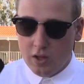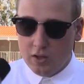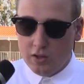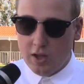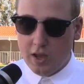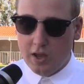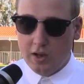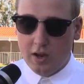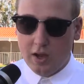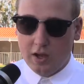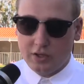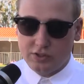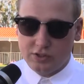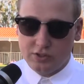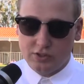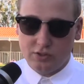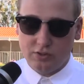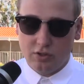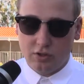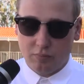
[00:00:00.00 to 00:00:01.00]
Yeah, no,
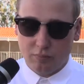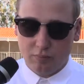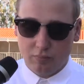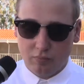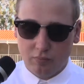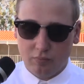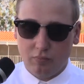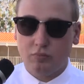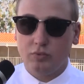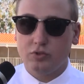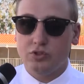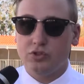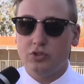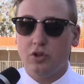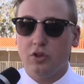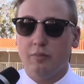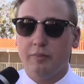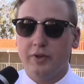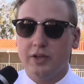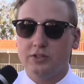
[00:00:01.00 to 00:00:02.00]
she's not
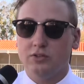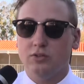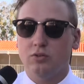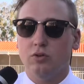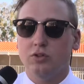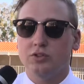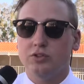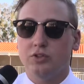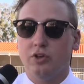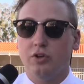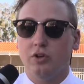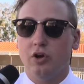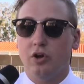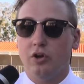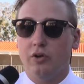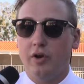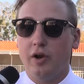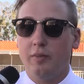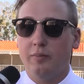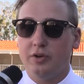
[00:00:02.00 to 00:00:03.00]
the best horse, you know,
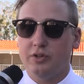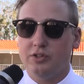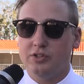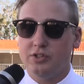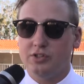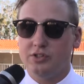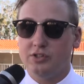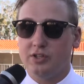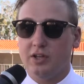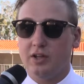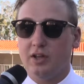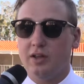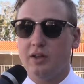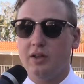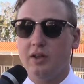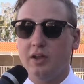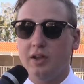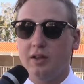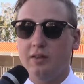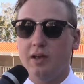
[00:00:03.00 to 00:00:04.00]
going around, but she's
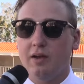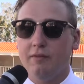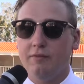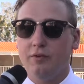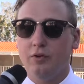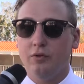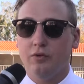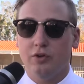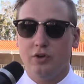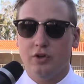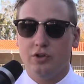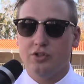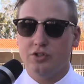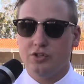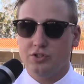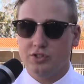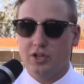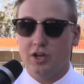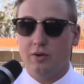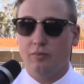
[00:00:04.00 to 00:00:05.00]
in that field. You know,
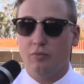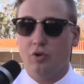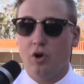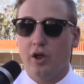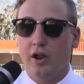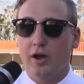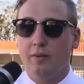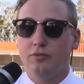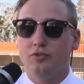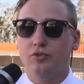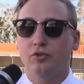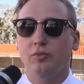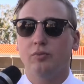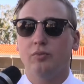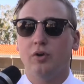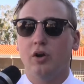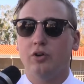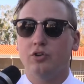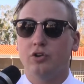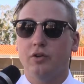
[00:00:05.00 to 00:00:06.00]
she's right up to
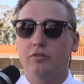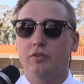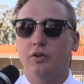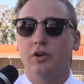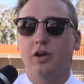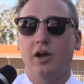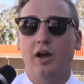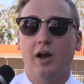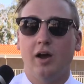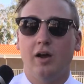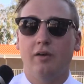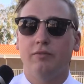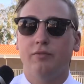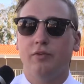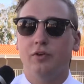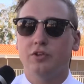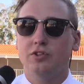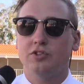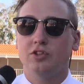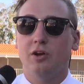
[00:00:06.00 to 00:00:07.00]
him. I drove her
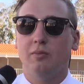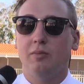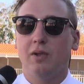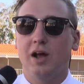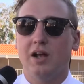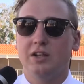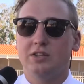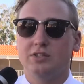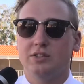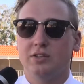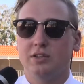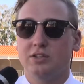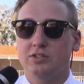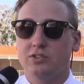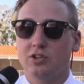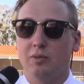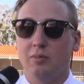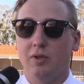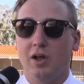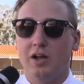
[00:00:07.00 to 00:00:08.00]
this time
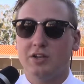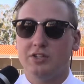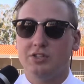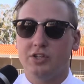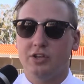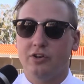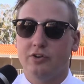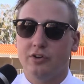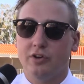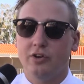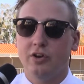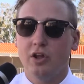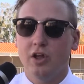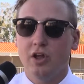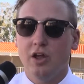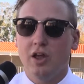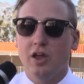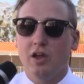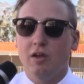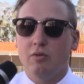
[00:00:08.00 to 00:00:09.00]
last year and
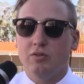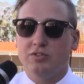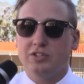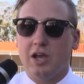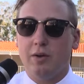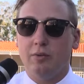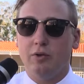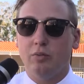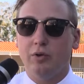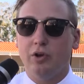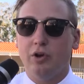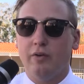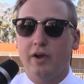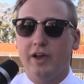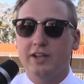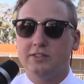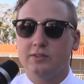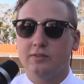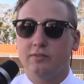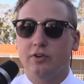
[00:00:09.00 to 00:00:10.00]
was able to win a
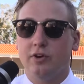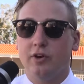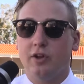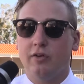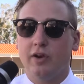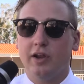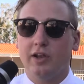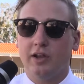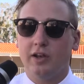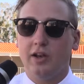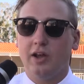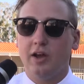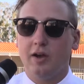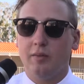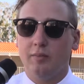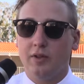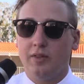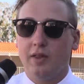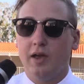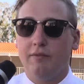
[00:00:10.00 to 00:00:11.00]
race with her, and I reckon
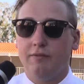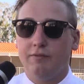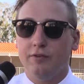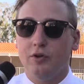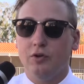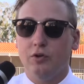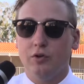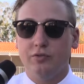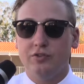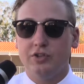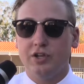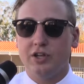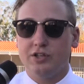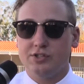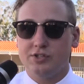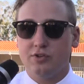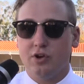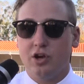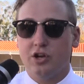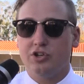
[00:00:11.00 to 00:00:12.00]
in that field, if she
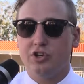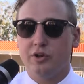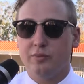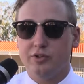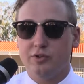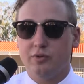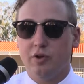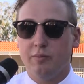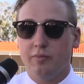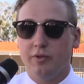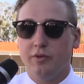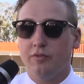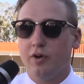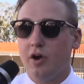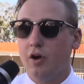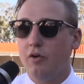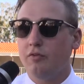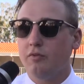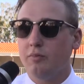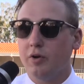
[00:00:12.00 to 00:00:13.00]
gets the right trip, she won't be
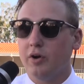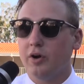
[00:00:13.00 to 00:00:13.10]
far off him.